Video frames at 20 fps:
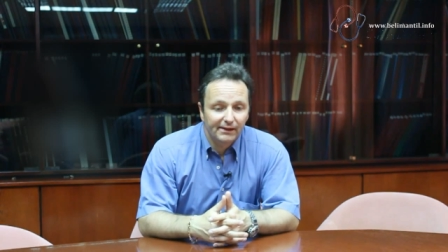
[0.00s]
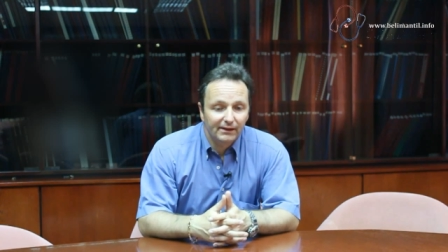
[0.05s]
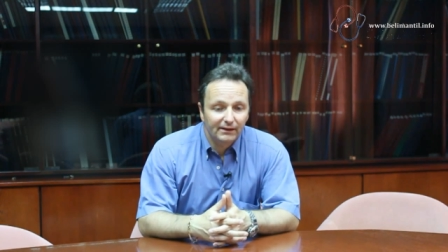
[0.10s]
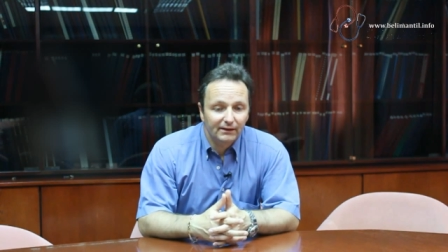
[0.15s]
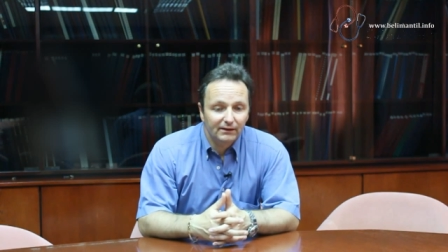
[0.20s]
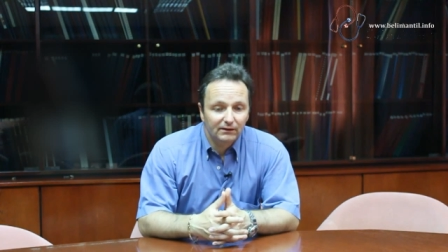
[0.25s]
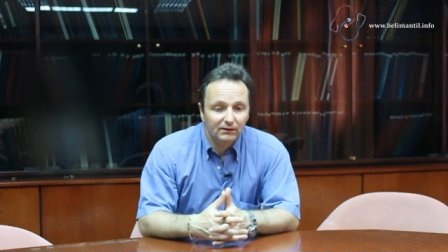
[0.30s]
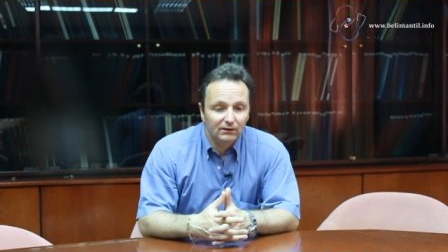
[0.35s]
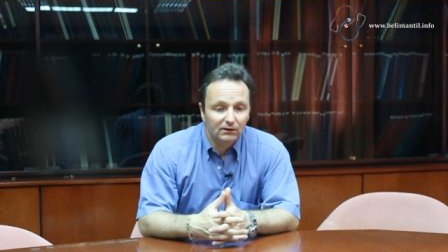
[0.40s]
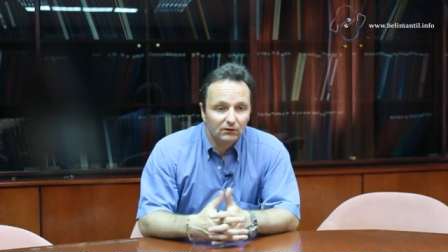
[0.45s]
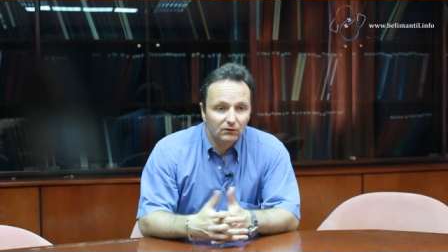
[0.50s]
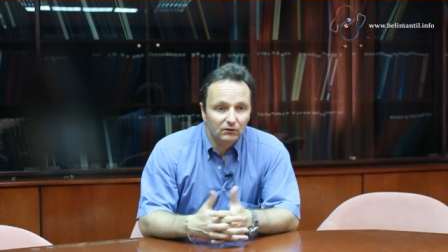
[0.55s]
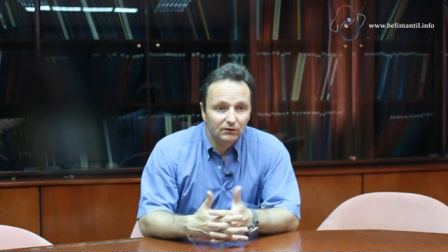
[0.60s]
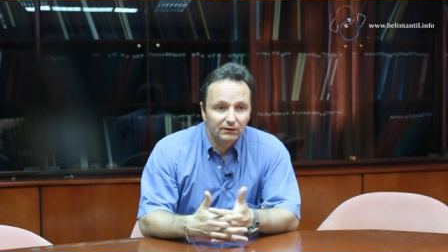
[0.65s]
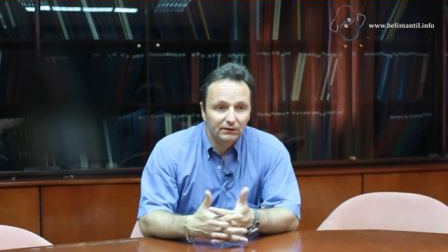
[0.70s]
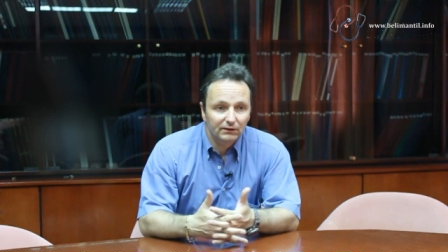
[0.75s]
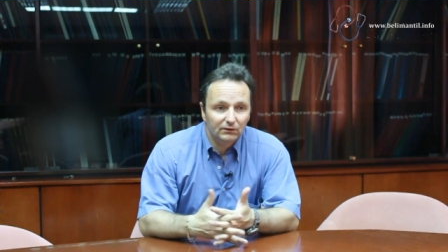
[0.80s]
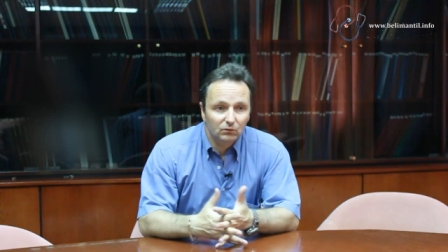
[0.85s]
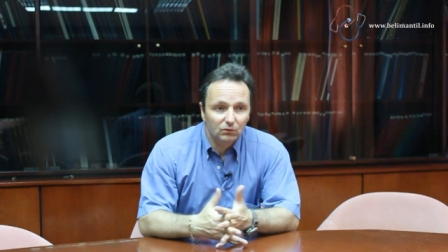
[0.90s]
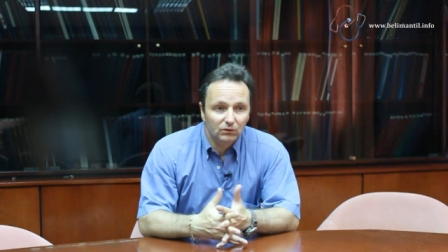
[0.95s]
and the
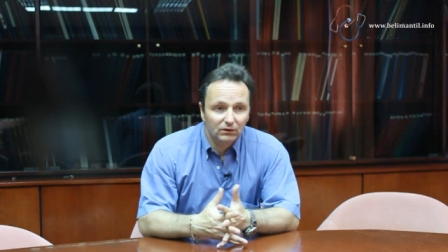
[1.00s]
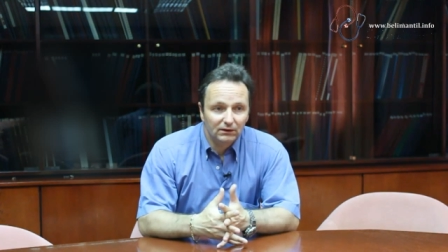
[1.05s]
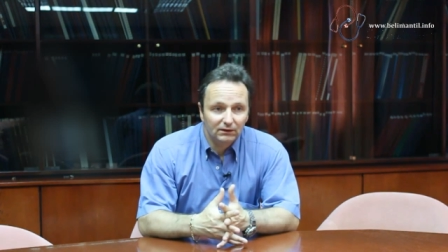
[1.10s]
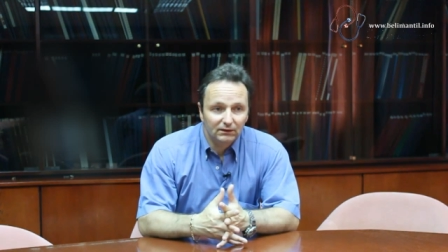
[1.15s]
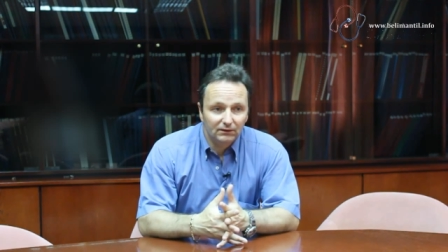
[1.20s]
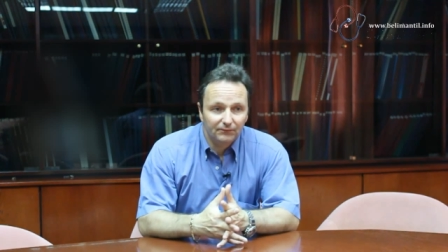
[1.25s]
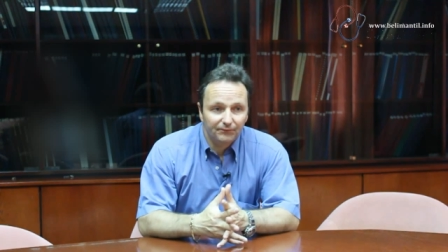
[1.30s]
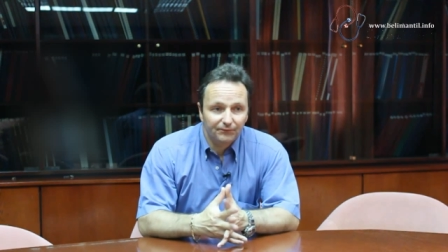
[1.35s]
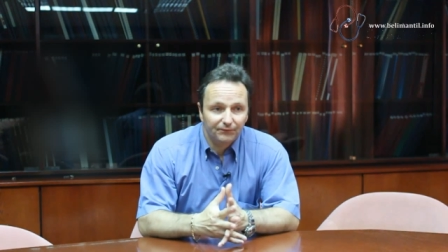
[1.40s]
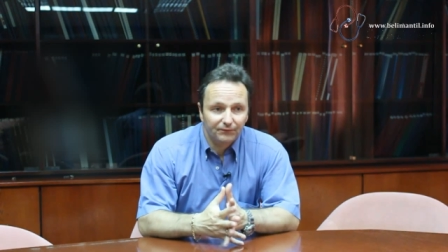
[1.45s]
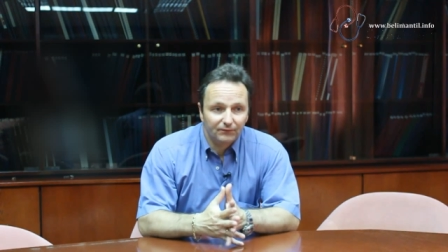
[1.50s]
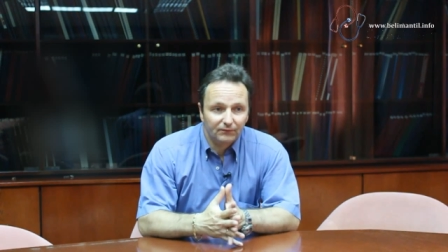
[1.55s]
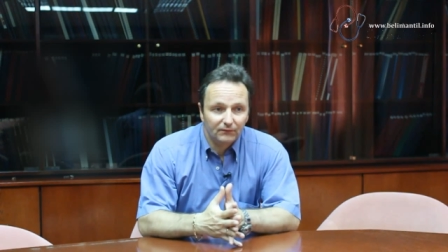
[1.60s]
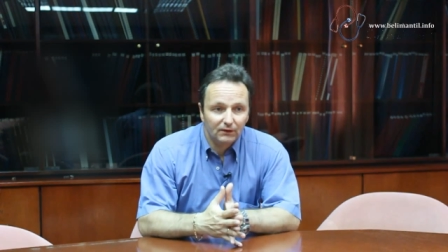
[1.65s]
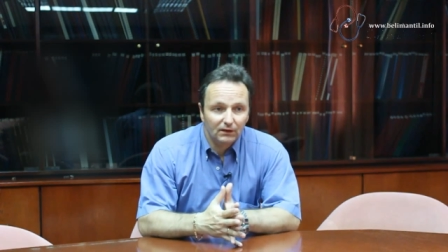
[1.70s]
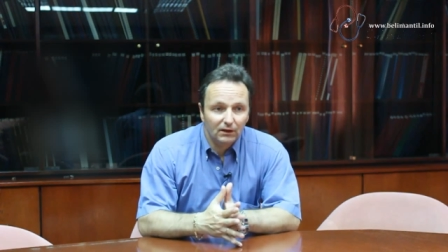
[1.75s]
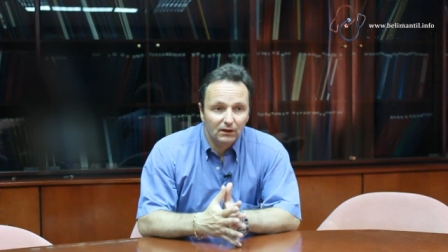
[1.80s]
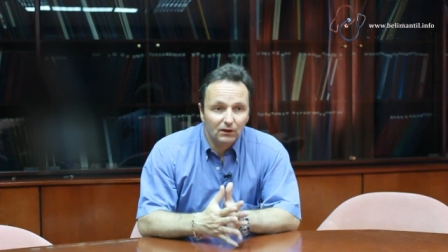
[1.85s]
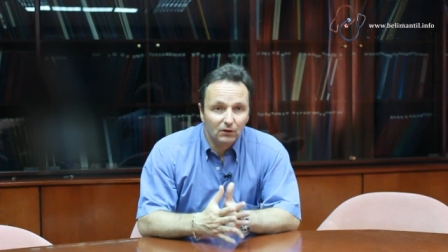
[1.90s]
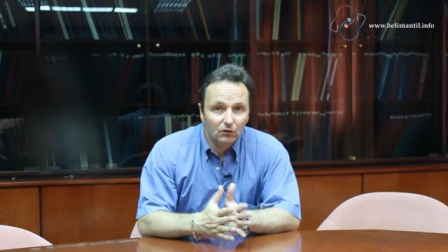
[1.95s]
lawyer will
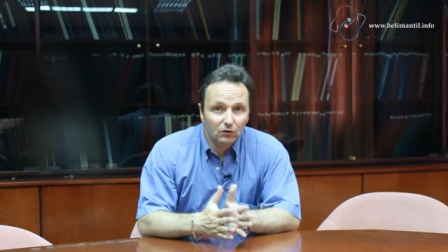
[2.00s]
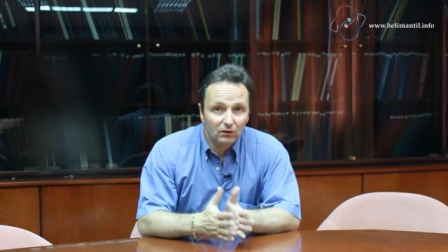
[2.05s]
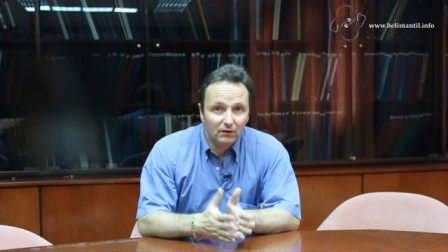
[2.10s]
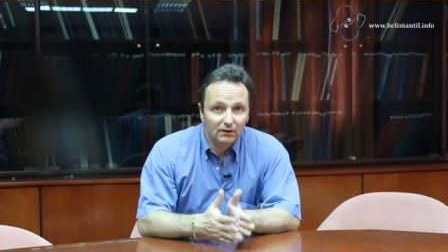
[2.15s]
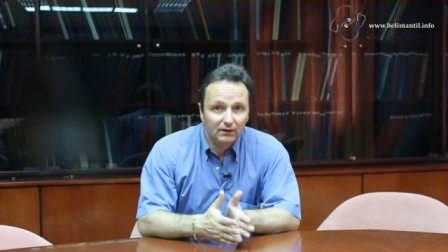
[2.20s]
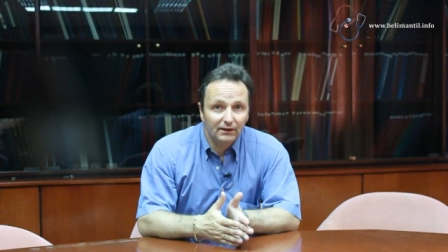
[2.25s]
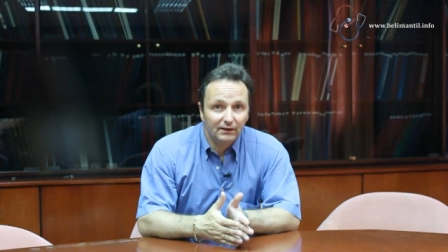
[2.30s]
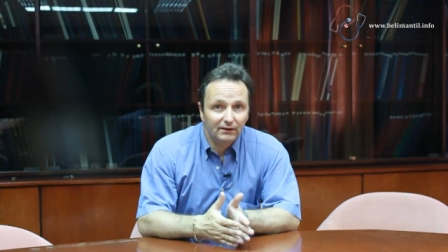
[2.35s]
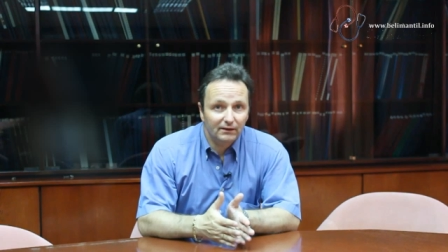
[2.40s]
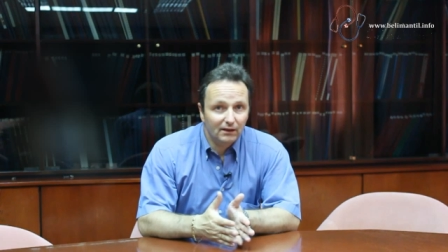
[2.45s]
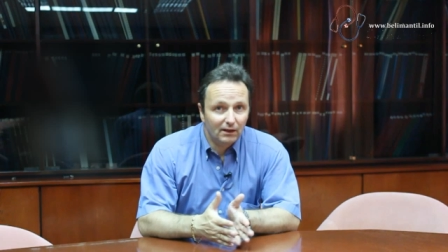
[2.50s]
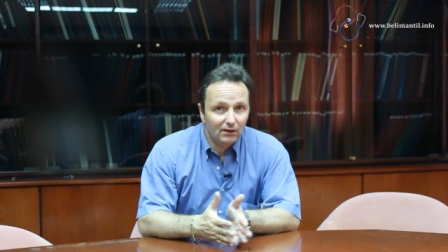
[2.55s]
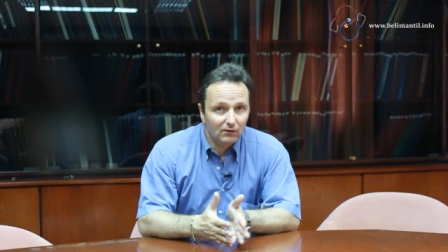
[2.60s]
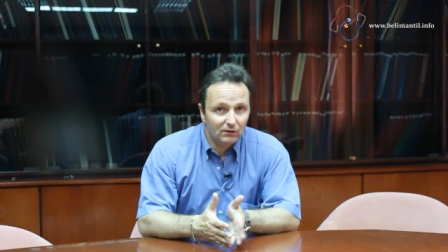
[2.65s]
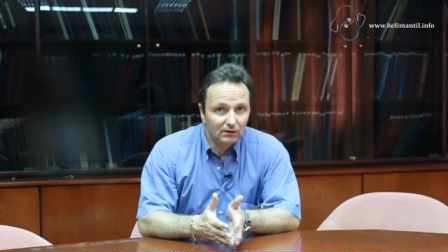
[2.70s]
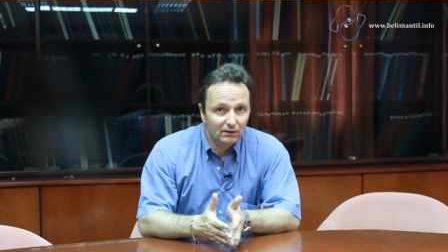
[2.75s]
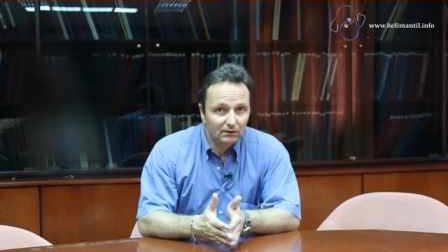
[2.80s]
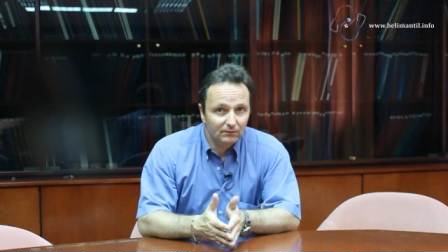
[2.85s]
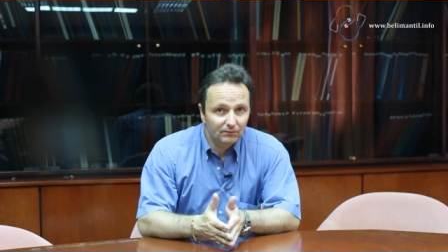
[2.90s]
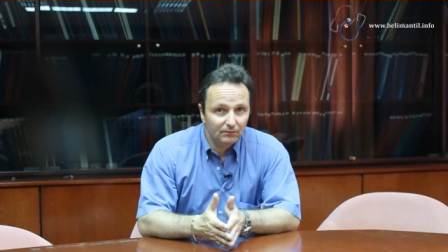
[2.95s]
look at
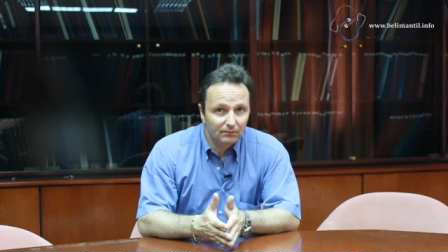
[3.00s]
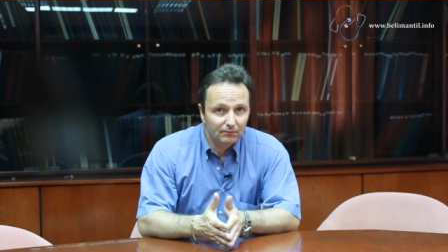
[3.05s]
our